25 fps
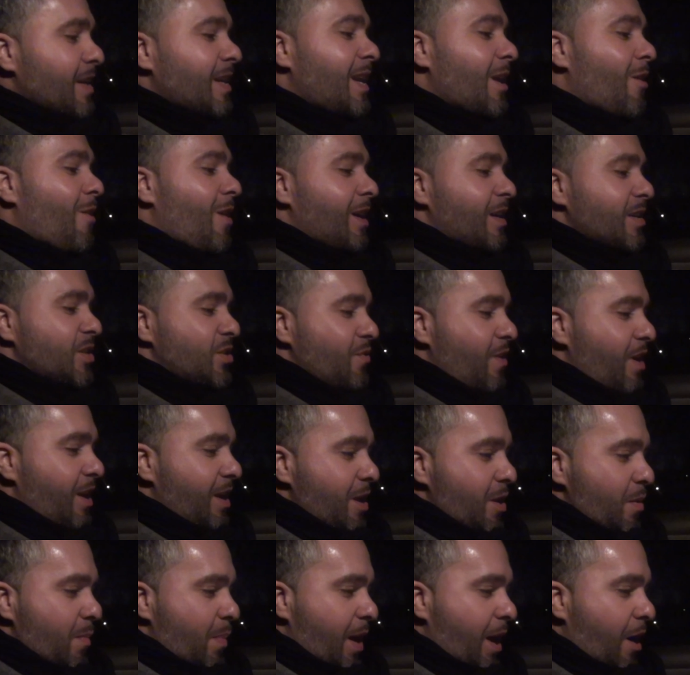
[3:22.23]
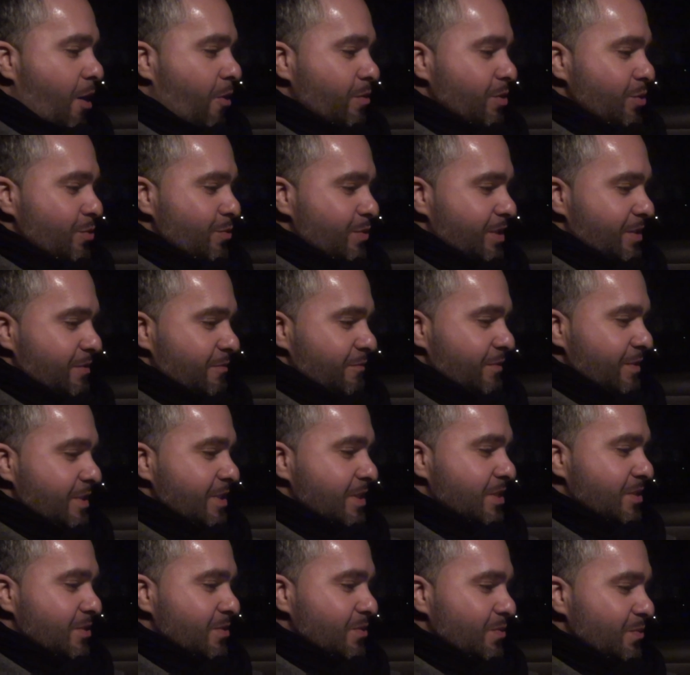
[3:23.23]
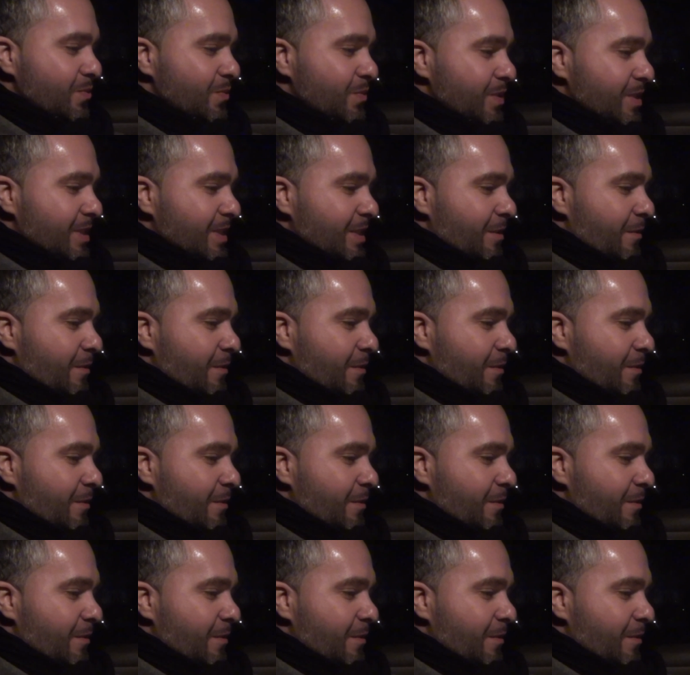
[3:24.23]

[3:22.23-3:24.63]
Now, I could try to empower you and convince you